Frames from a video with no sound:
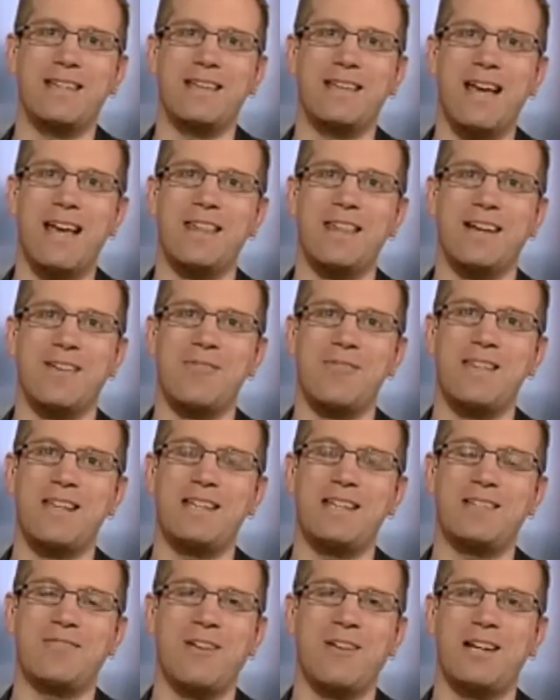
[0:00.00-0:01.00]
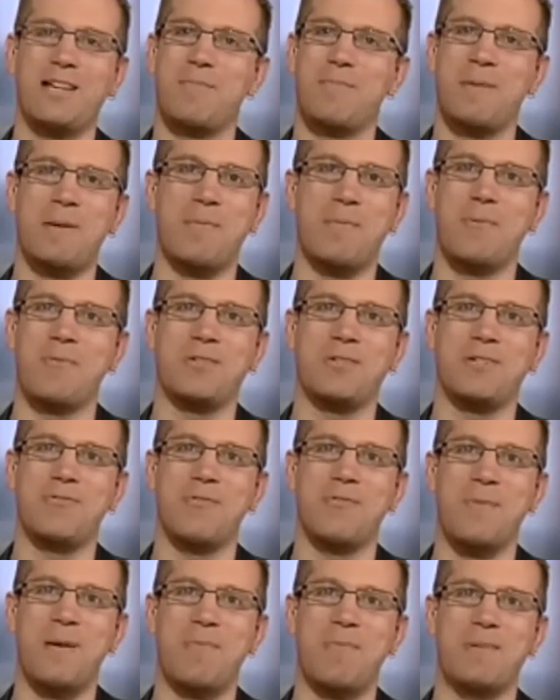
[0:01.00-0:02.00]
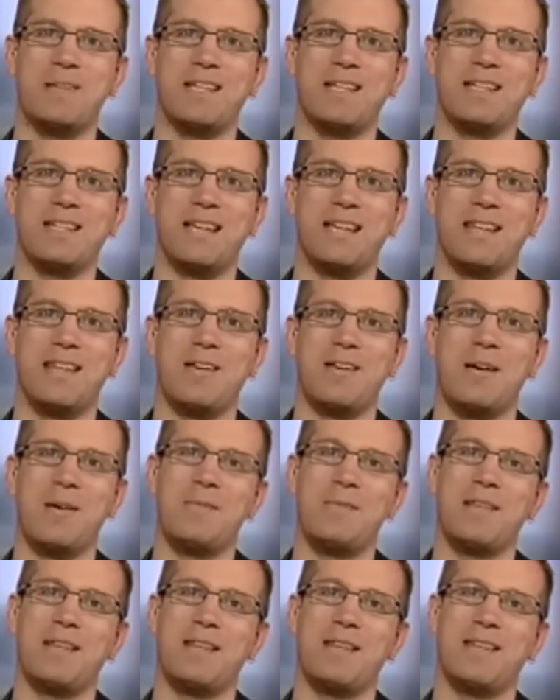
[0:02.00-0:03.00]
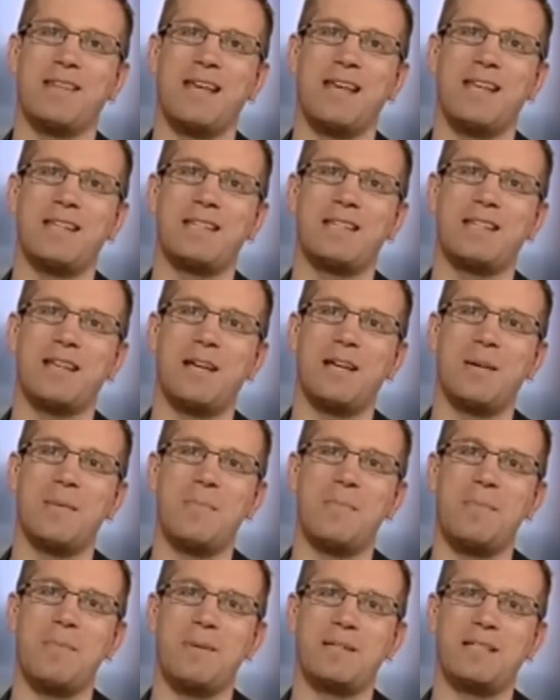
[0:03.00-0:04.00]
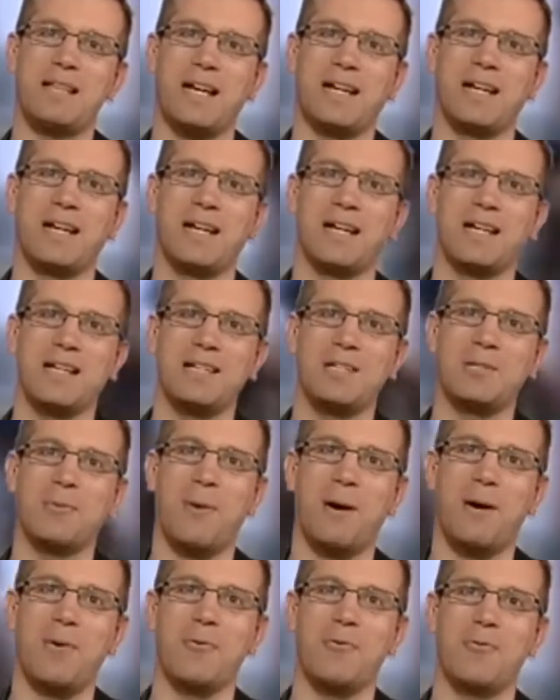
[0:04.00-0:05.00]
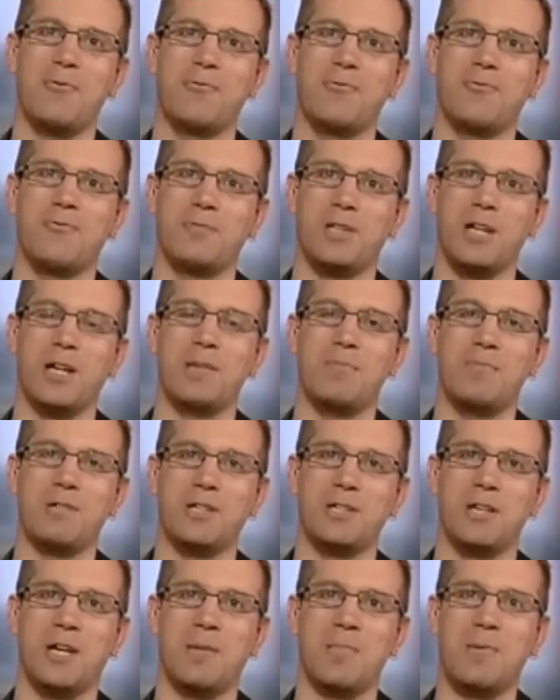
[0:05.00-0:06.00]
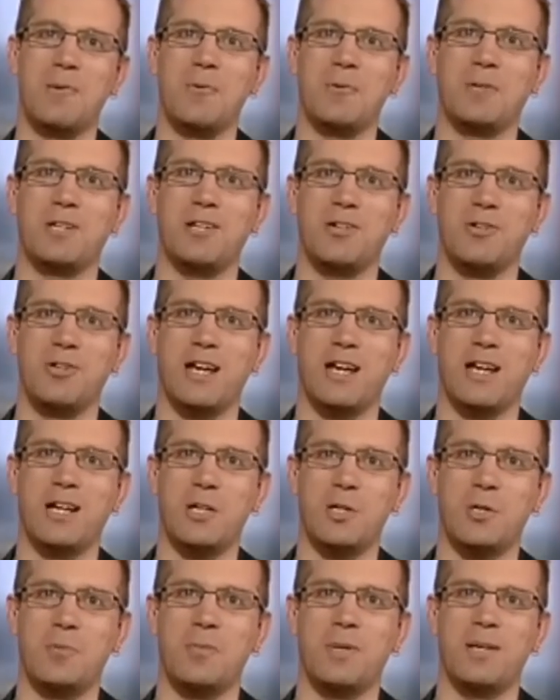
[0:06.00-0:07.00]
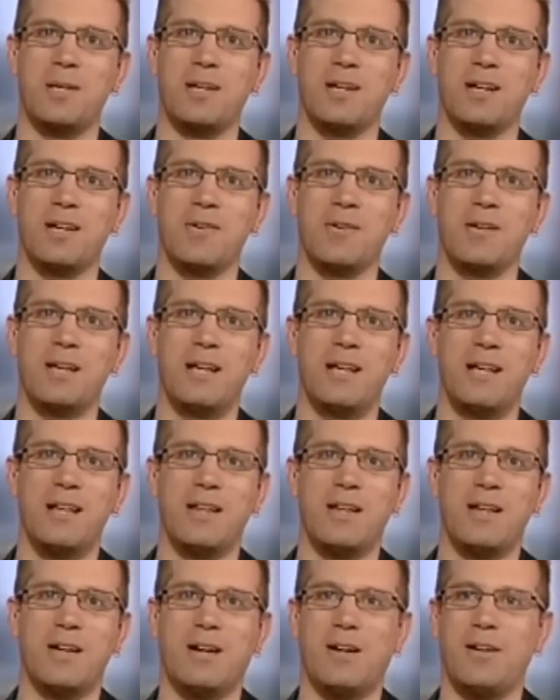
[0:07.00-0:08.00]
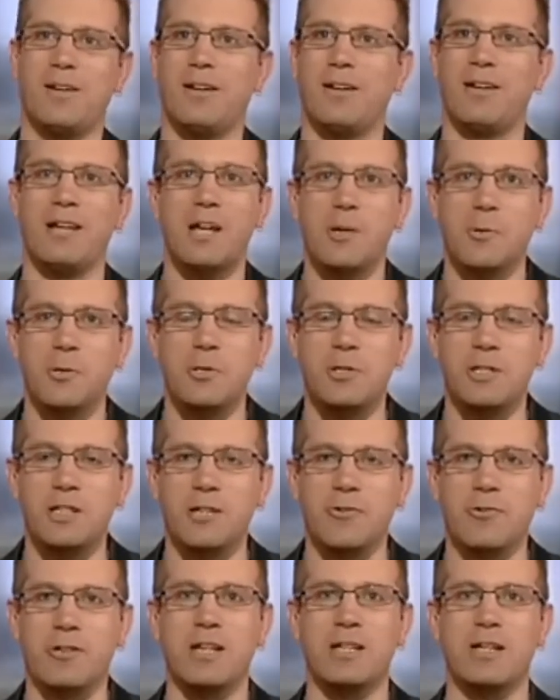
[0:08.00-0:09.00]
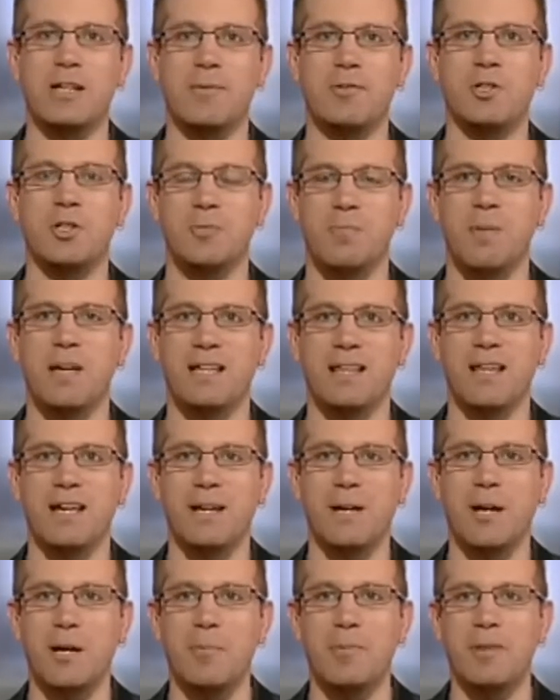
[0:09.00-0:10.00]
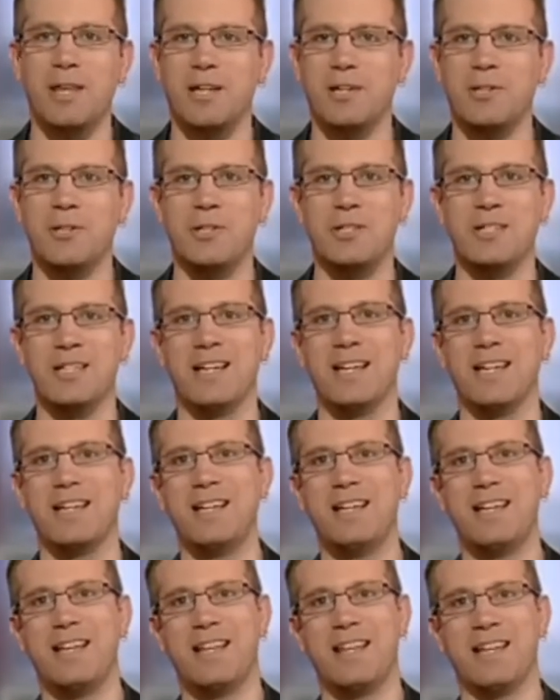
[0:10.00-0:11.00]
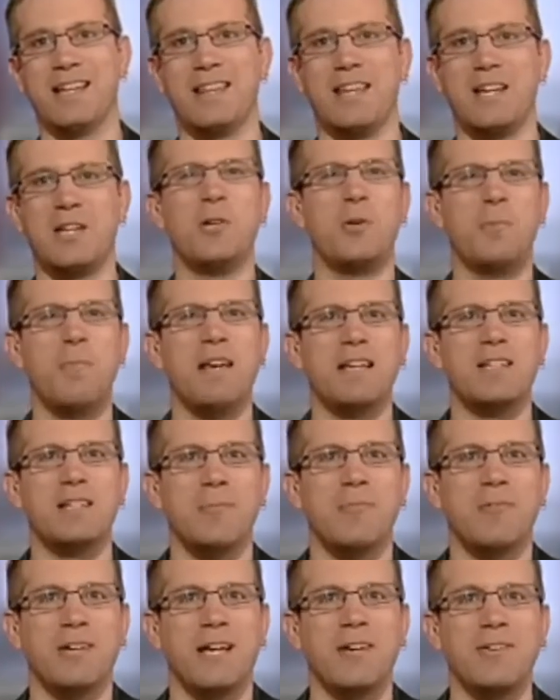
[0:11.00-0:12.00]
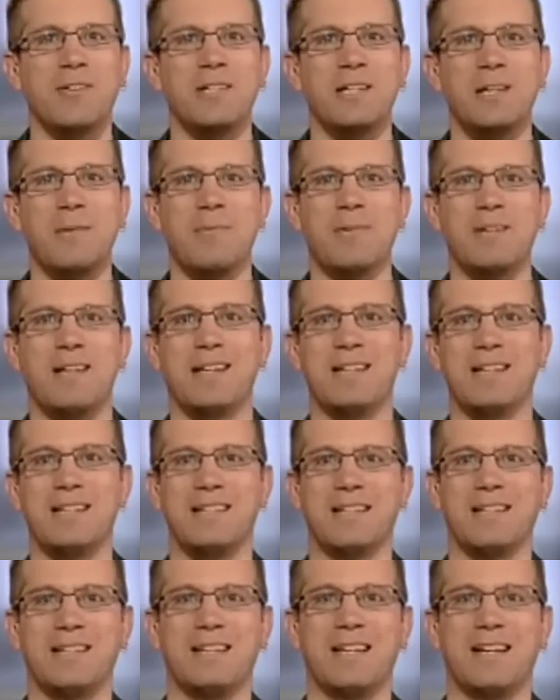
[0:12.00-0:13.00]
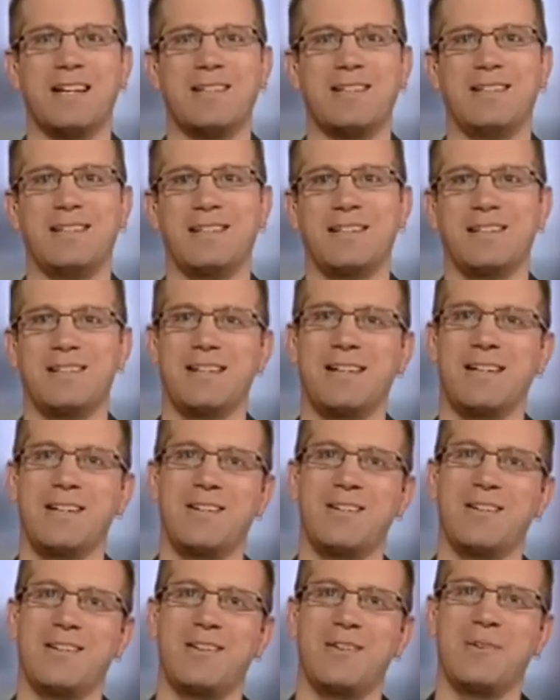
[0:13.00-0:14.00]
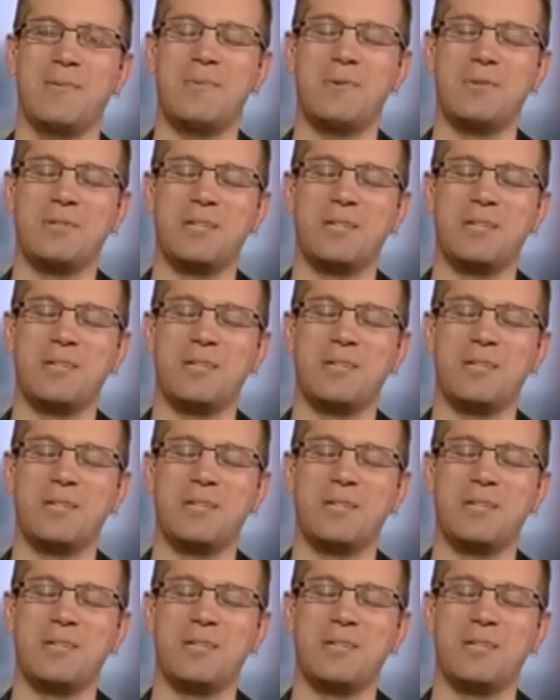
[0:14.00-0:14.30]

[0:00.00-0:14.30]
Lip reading: Yeah, it's funny, people do remember this. Yeah, there's technically 12 times a Time Lord can change, but, you know, I'll let you into a secret, they did just make that up. They could they could make something else up and decide that actually can change a lot more